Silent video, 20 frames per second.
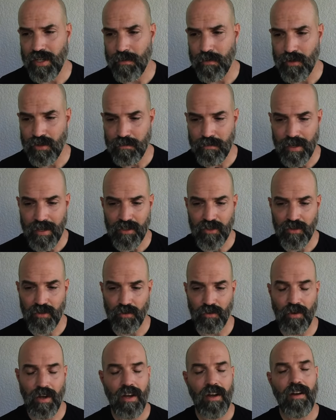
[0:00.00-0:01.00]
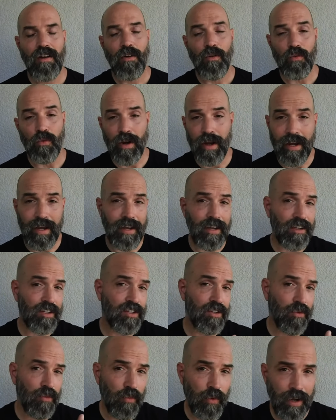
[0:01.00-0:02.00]
It was meant to
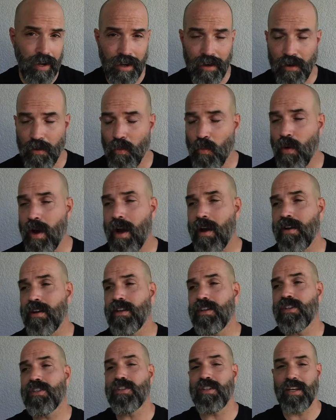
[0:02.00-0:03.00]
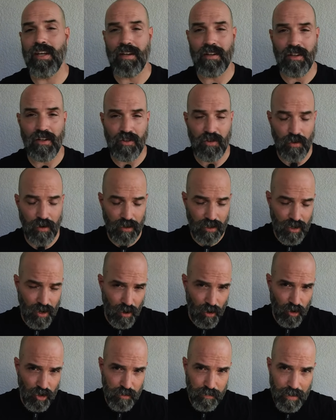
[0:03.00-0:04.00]
raise reading awareness, to
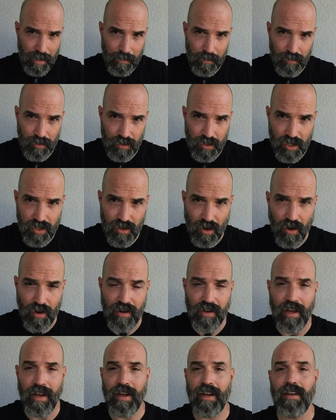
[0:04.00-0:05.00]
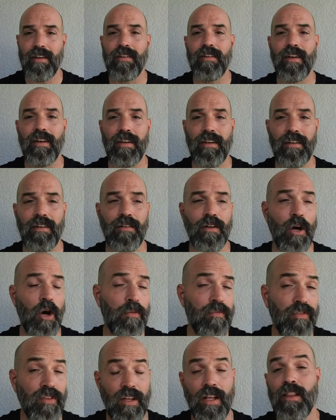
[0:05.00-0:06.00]
encourage people to start a
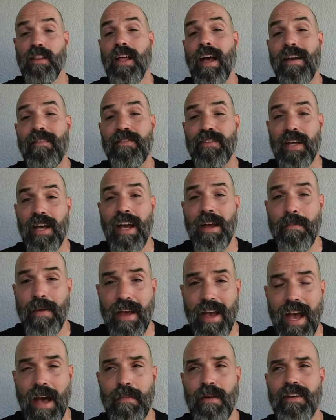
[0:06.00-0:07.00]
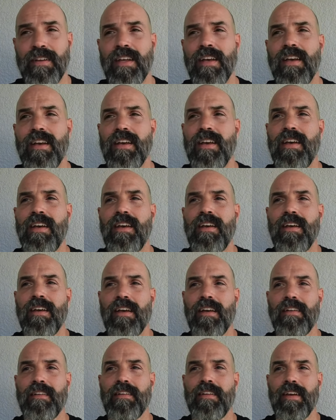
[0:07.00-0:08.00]
hopefully lifetime habit
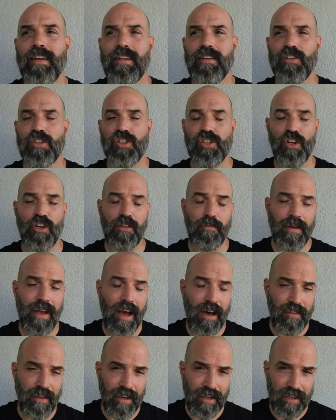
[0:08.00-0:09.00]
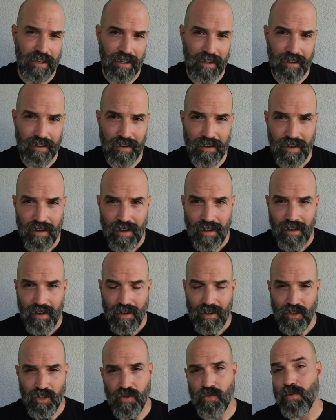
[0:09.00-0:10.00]
and show them how they could
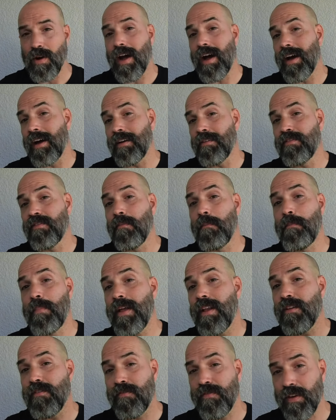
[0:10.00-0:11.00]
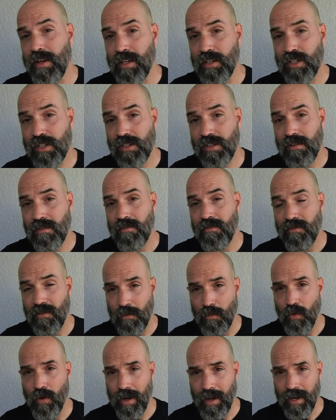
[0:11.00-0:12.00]
derive benefits
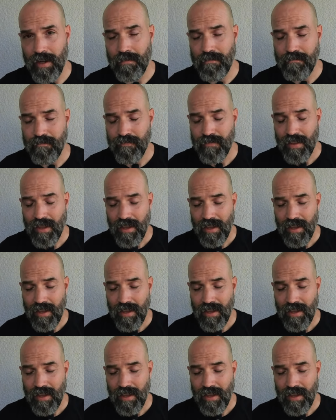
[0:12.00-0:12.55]
from reading.